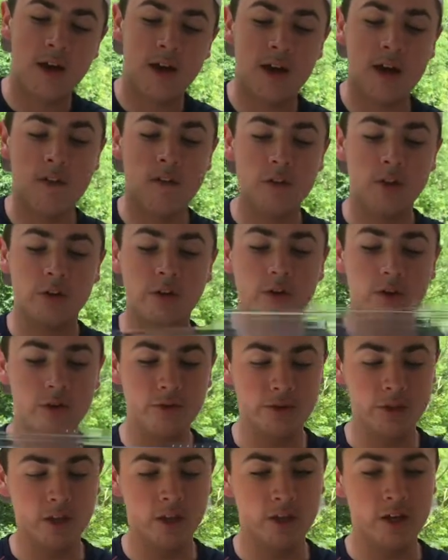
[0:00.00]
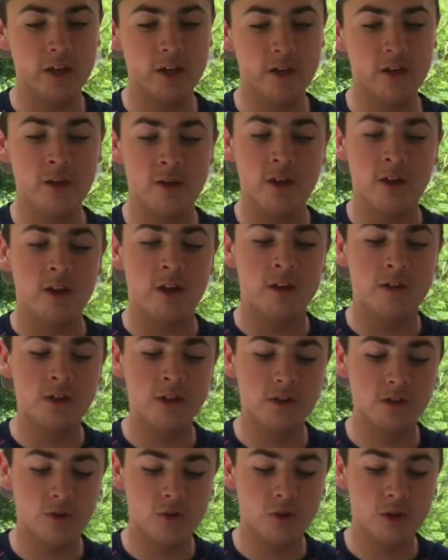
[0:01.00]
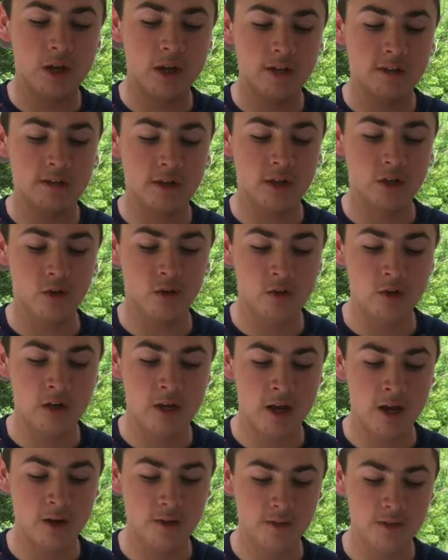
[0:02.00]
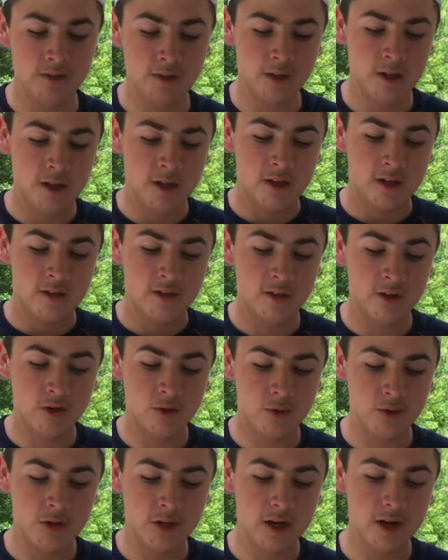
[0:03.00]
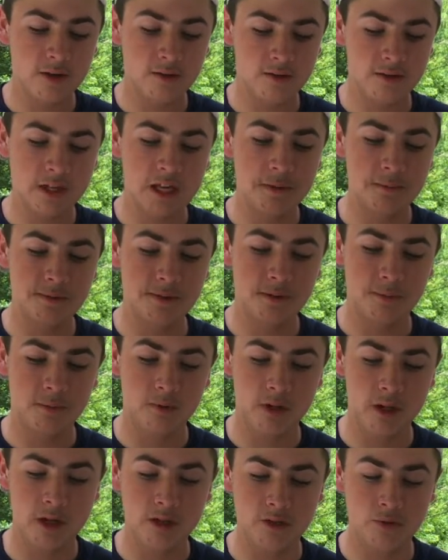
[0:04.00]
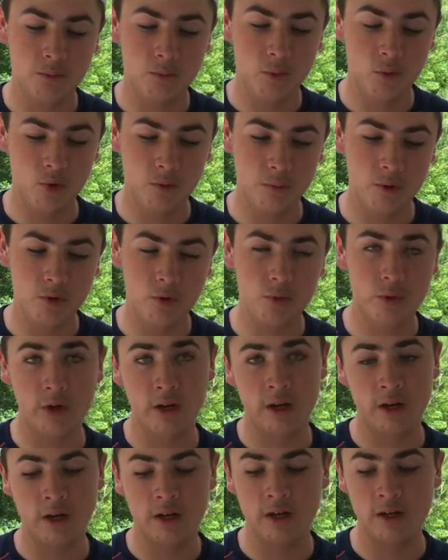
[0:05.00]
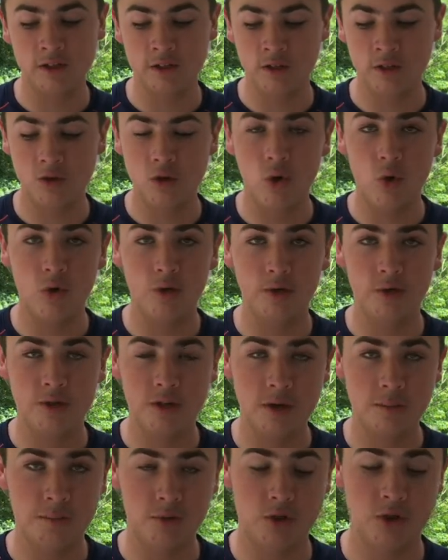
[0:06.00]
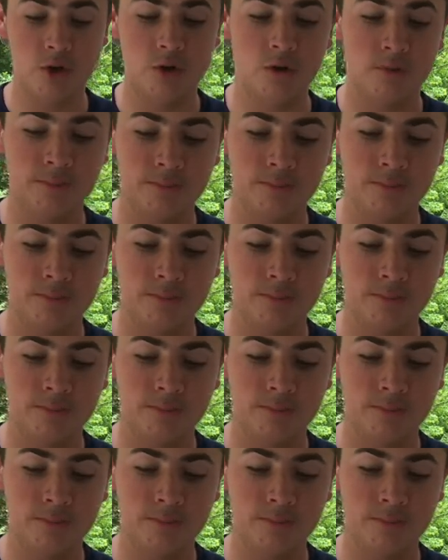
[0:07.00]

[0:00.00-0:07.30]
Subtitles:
and then close the lid. This creates a greenhouse. The greenhouse keeps the plants warmer when it is in colder temperature.